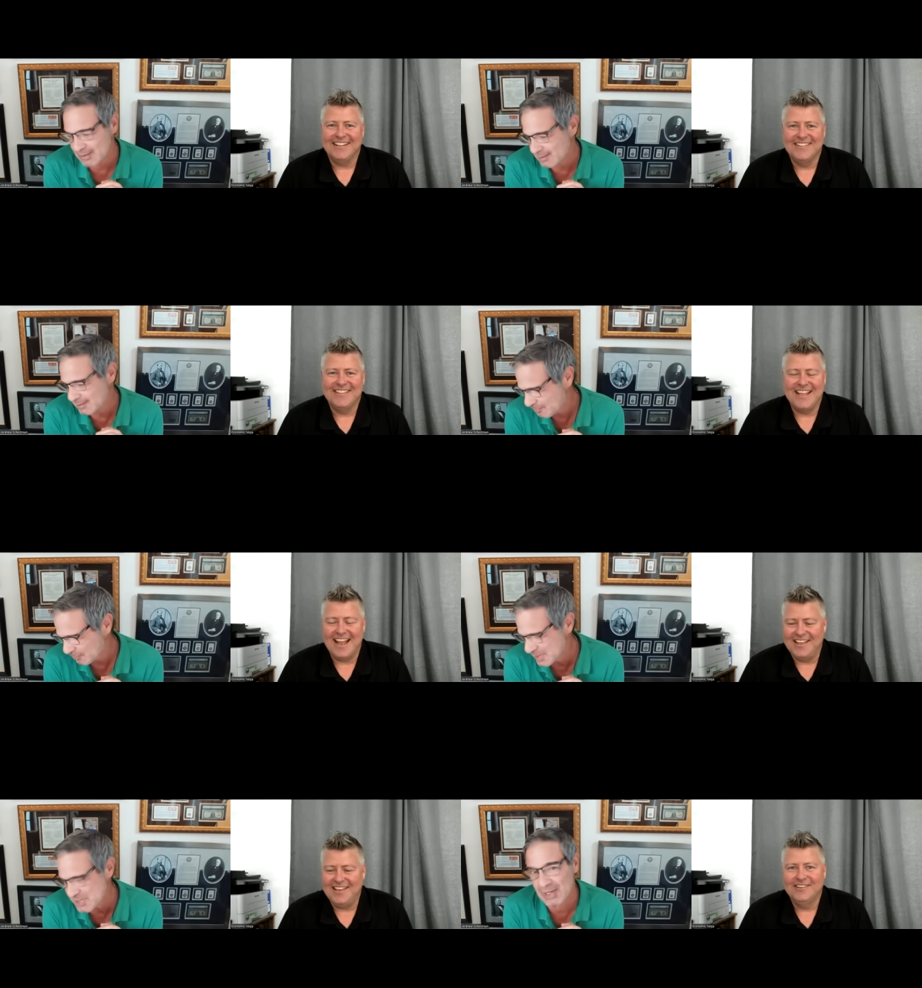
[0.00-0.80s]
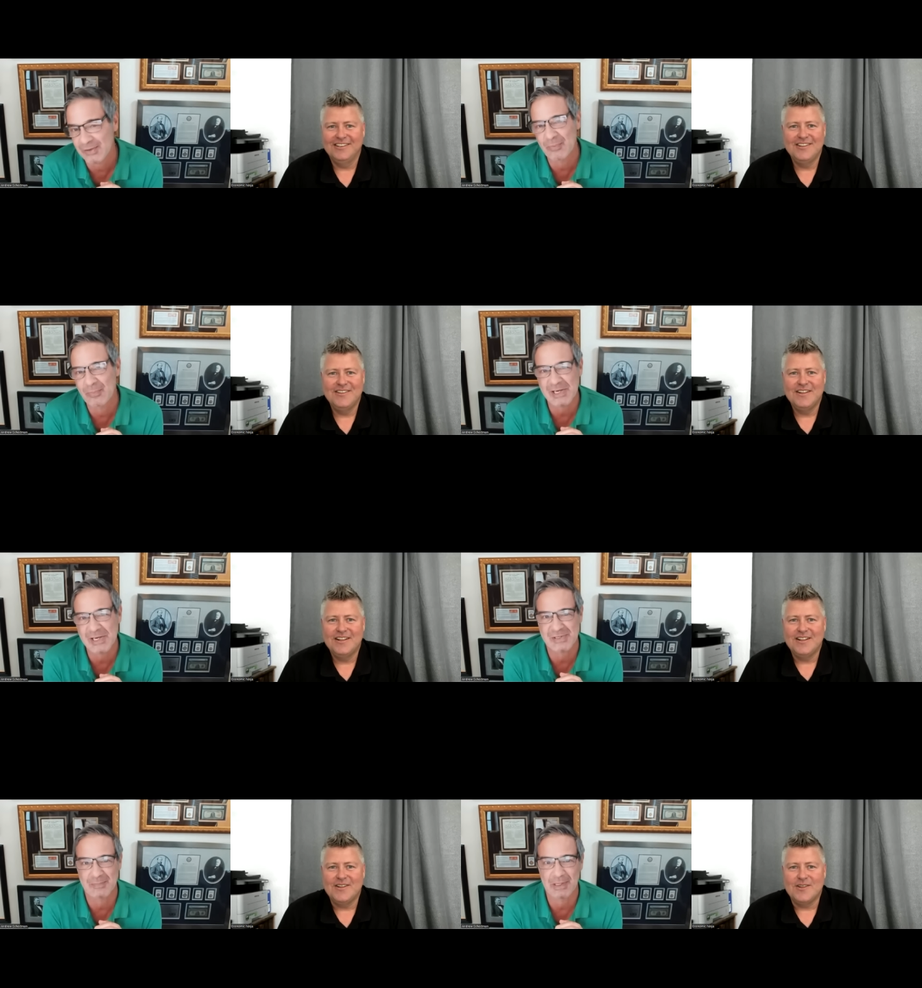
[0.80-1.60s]
Speaker 1: brings out the best in
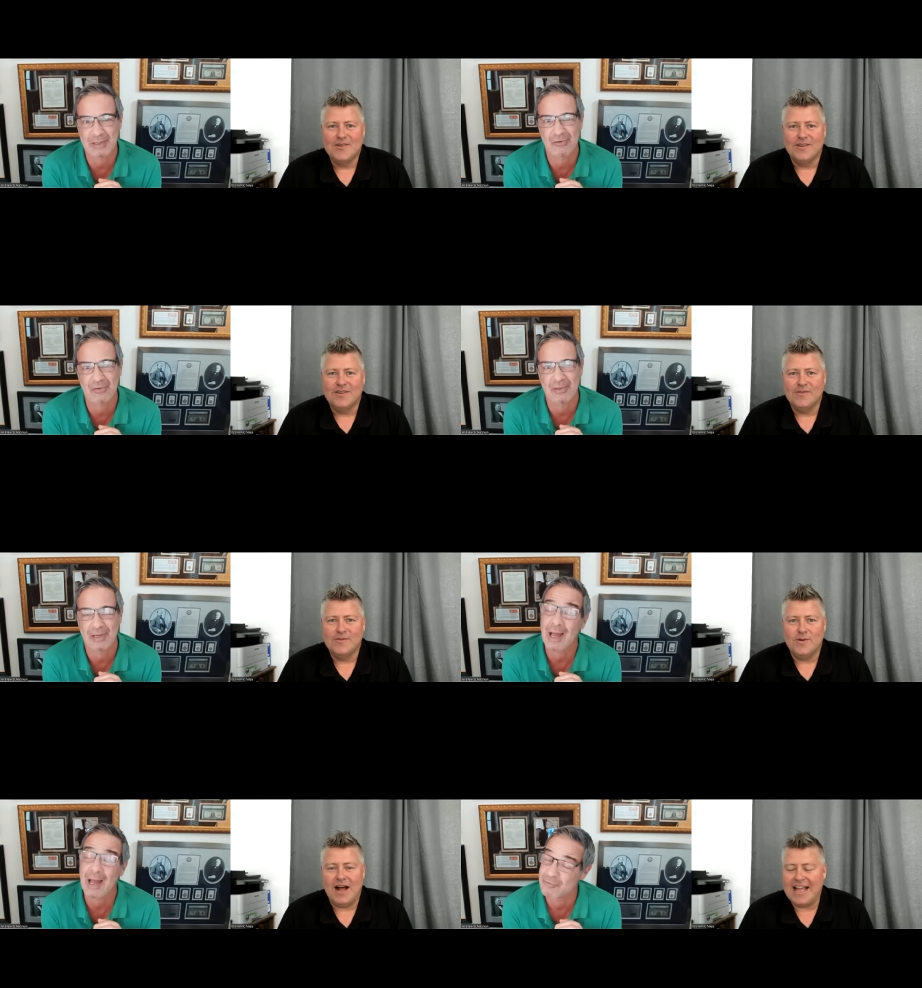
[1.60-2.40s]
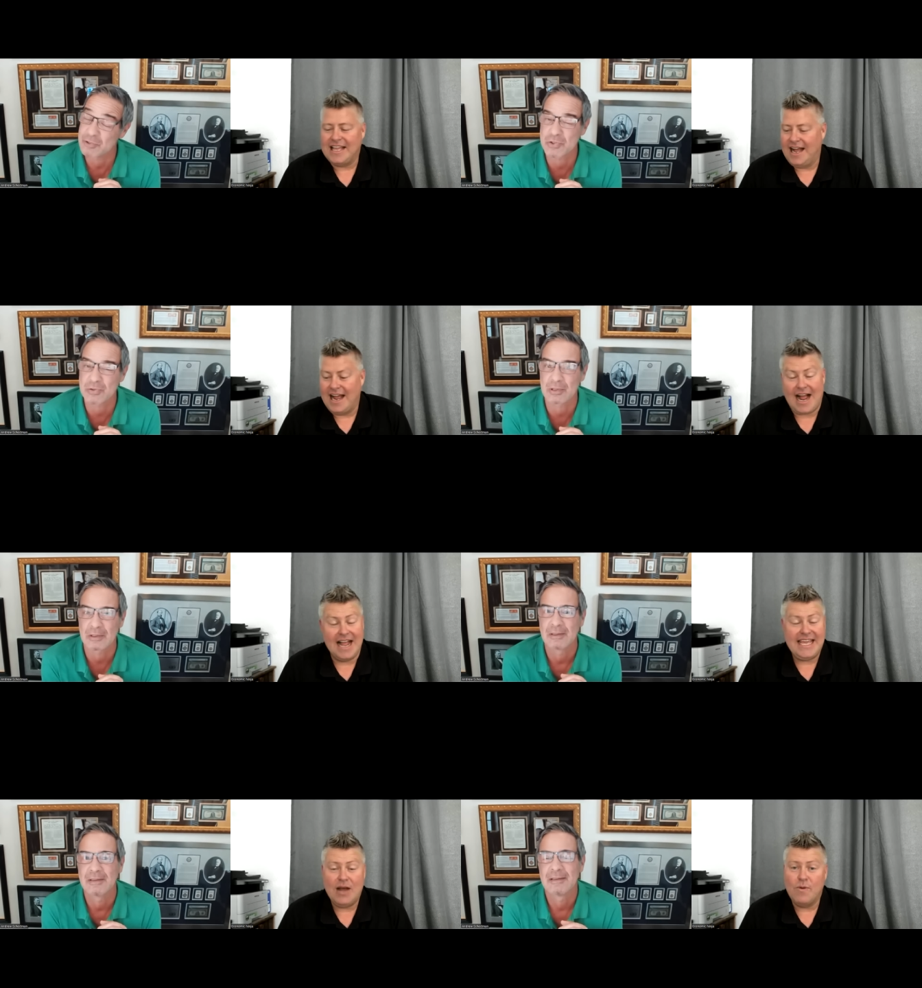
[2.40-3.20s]
me too. Yeah, for
Speaker 2: sure. Well,
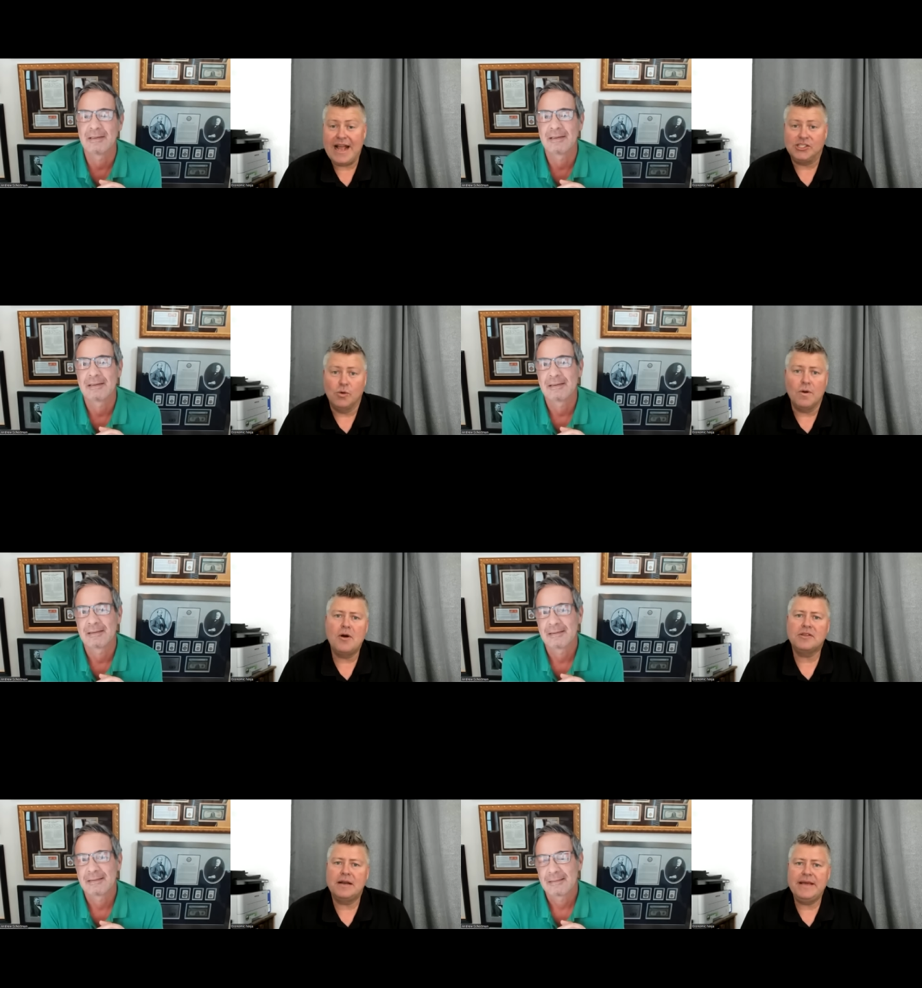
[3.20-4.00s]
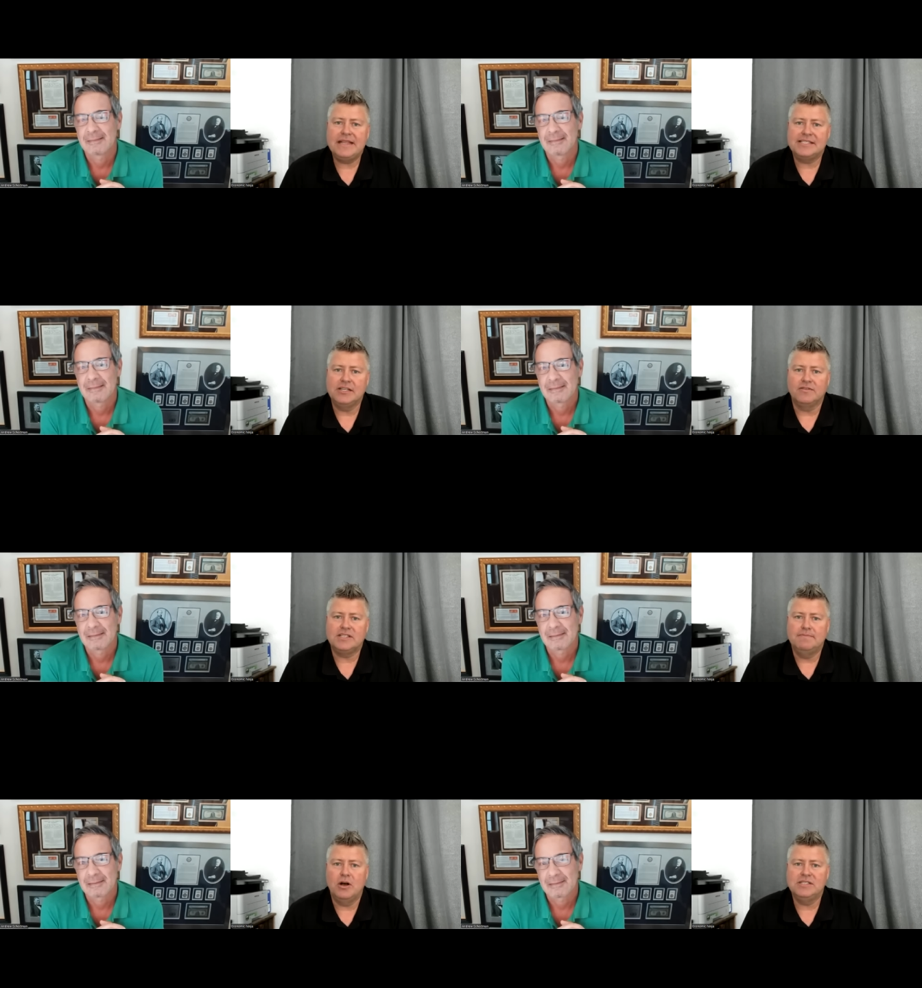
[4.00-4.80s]
I can't wait. So we're both going to be at the
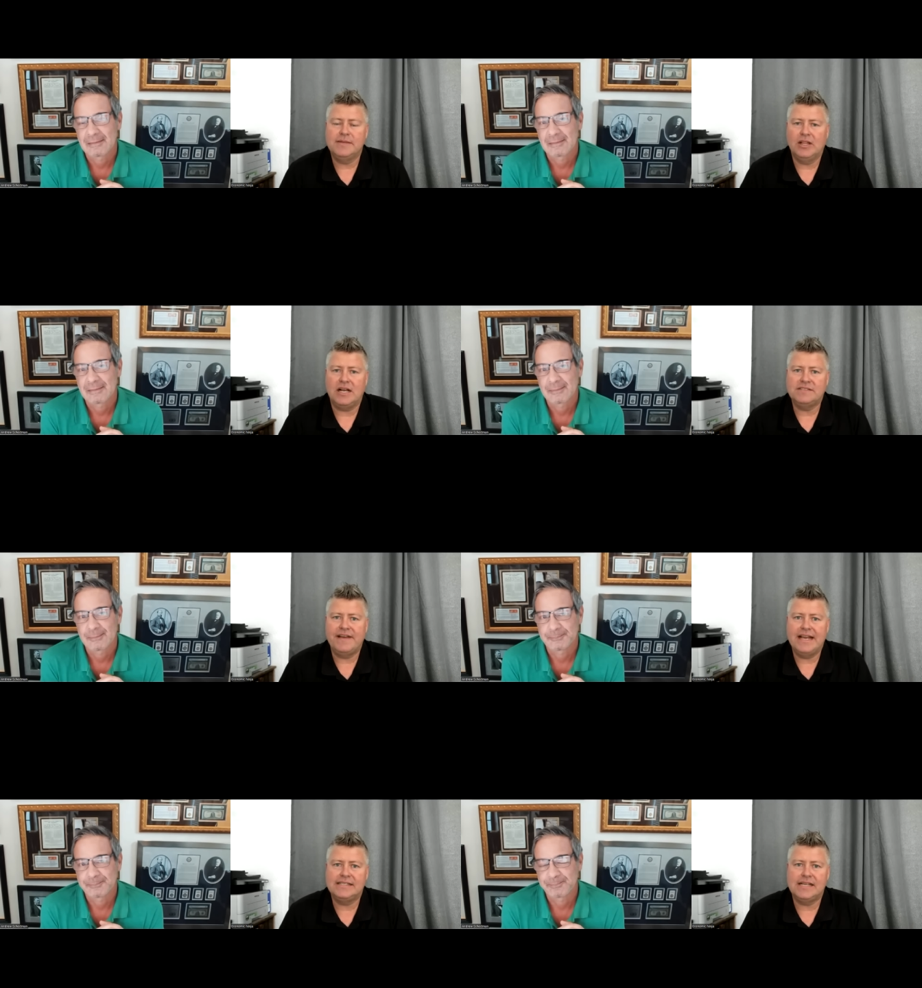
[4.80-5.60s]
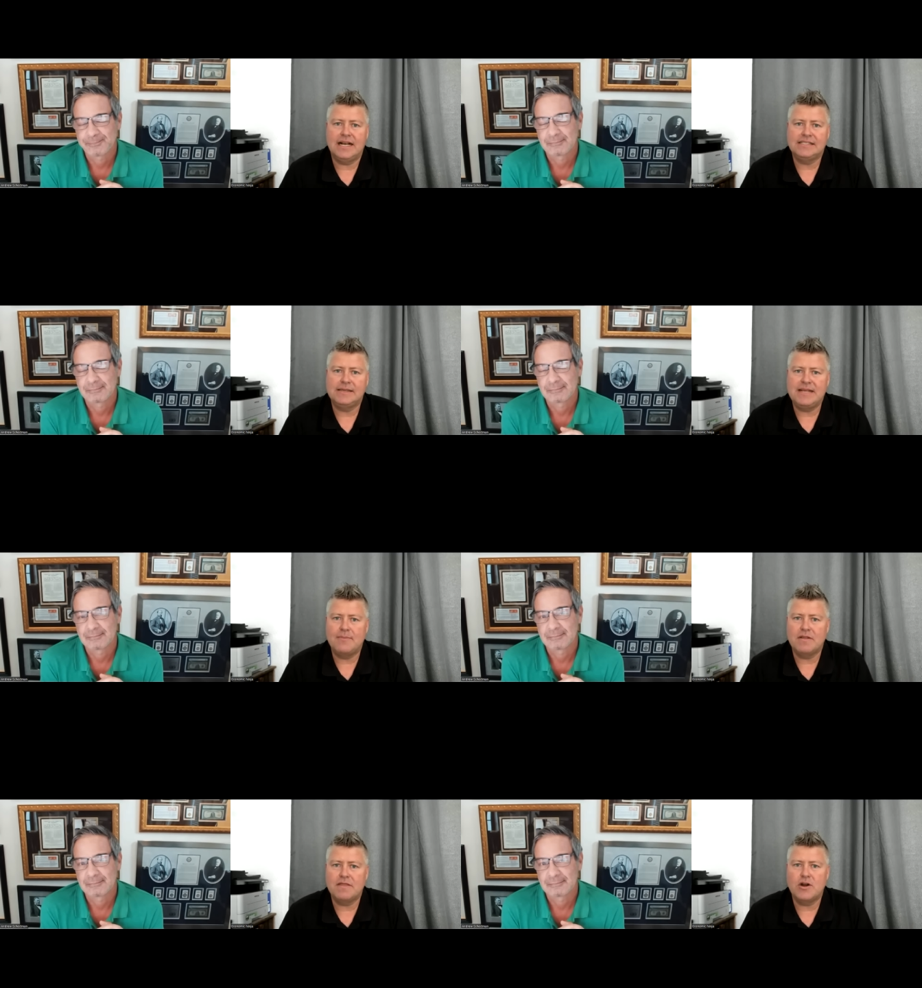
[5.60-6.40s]
Silver Symposium in Las Vegas,
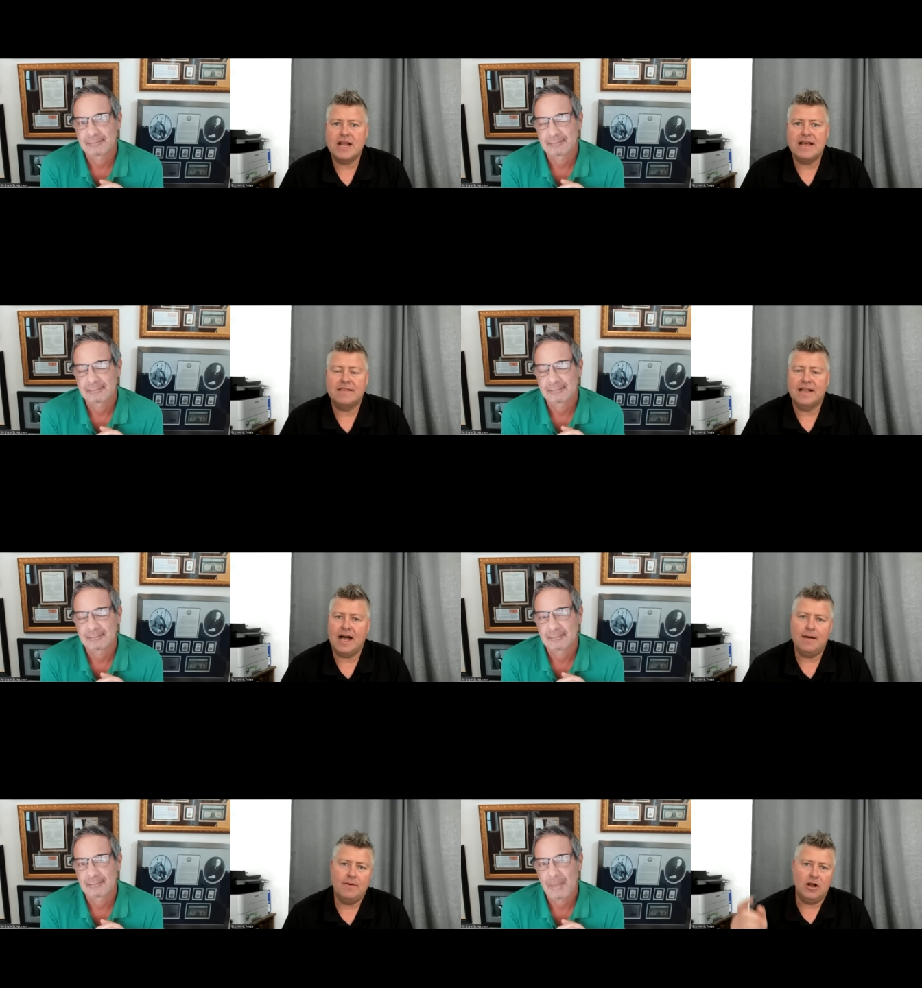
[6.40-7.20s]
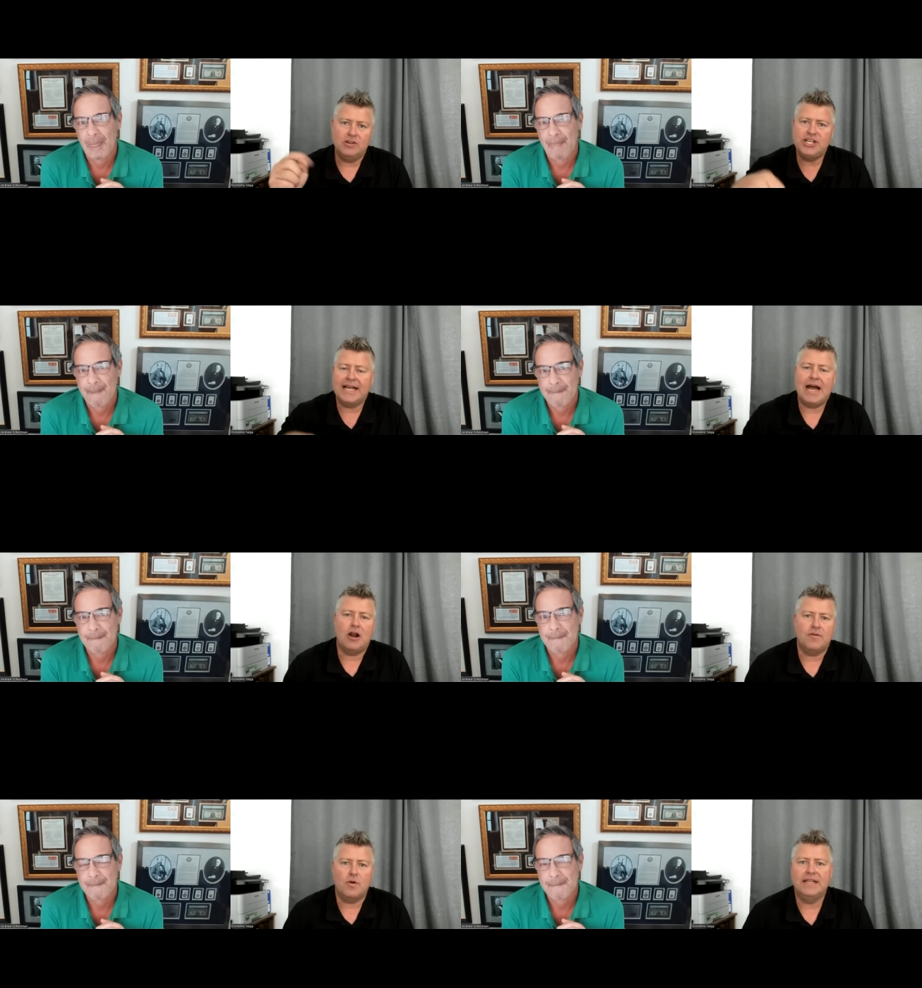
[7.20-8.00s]
September 30th. Come, go check
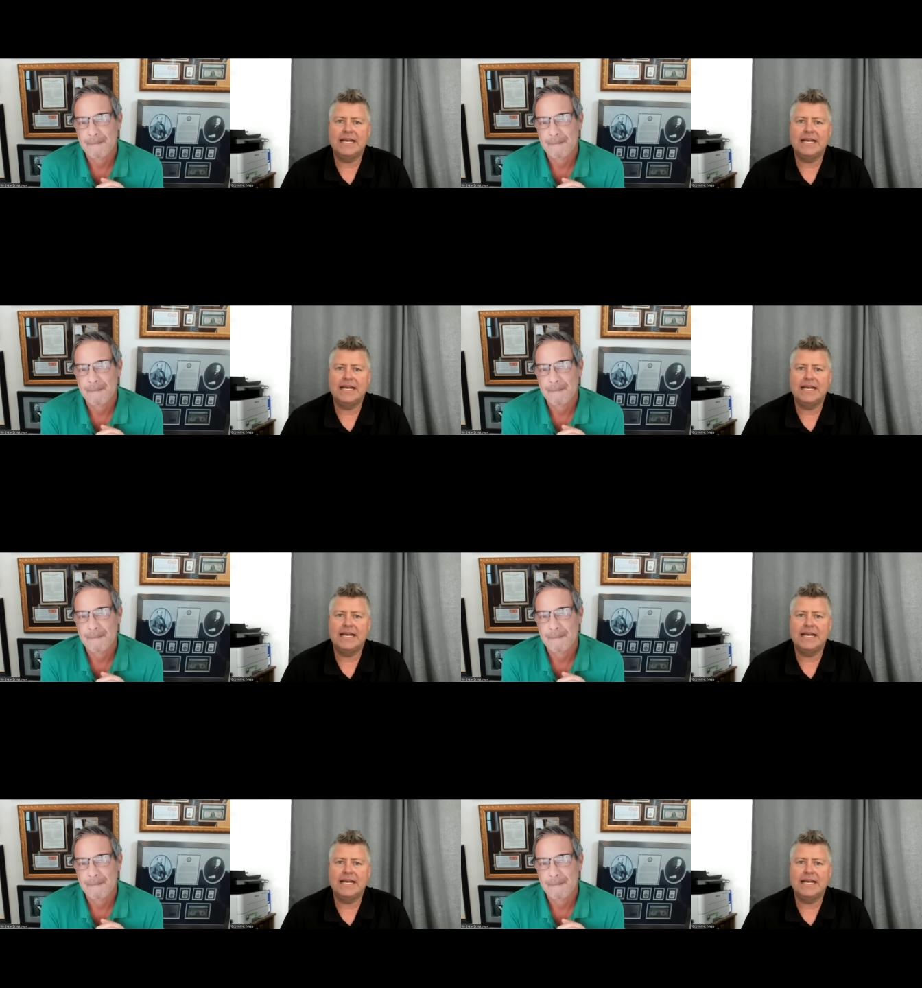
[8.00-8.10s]
it out. I'll